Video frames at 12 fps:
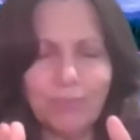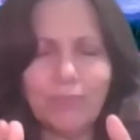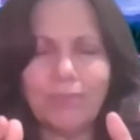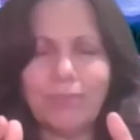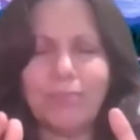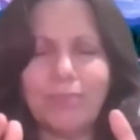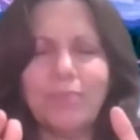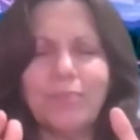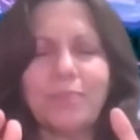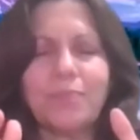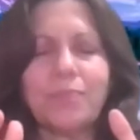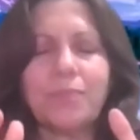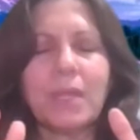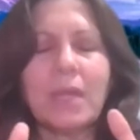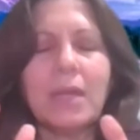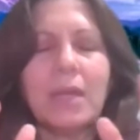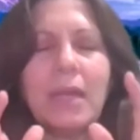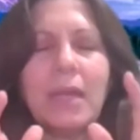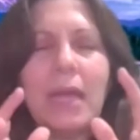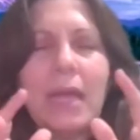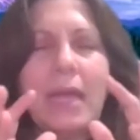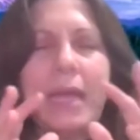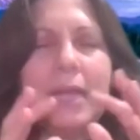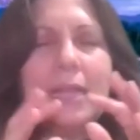uh,
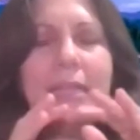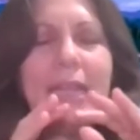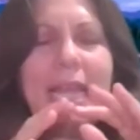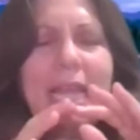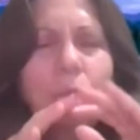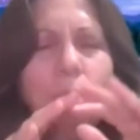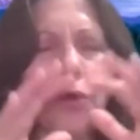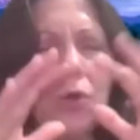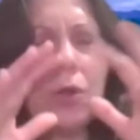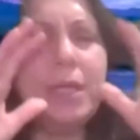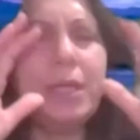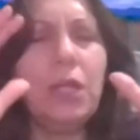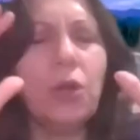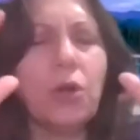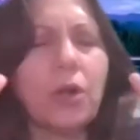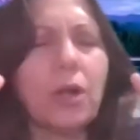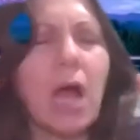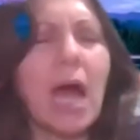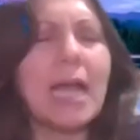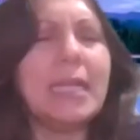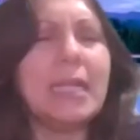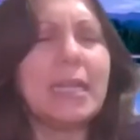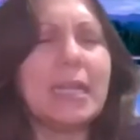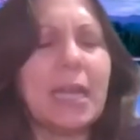they were here
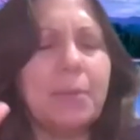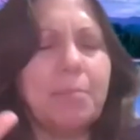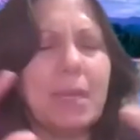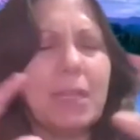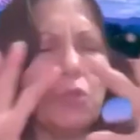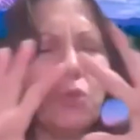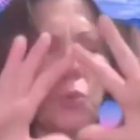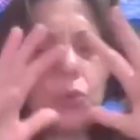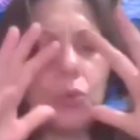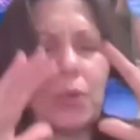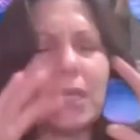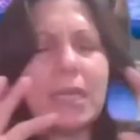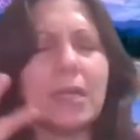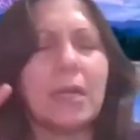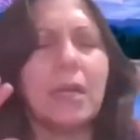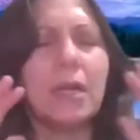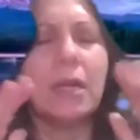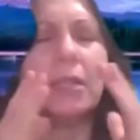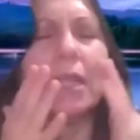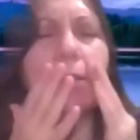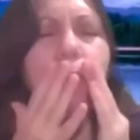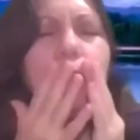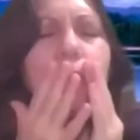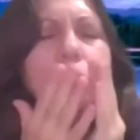guiding and mentoring.
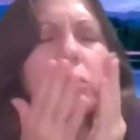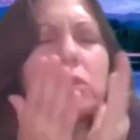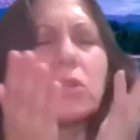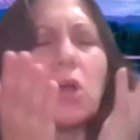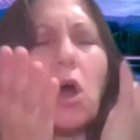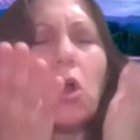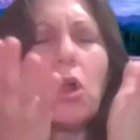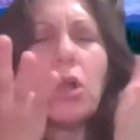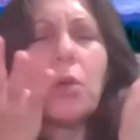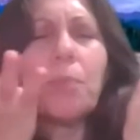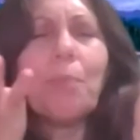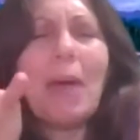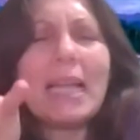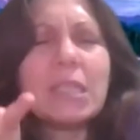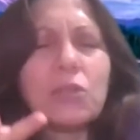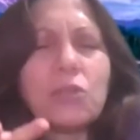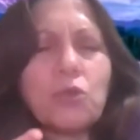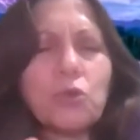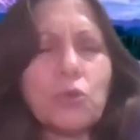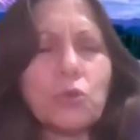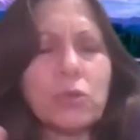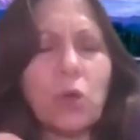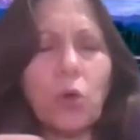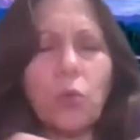They were song masters,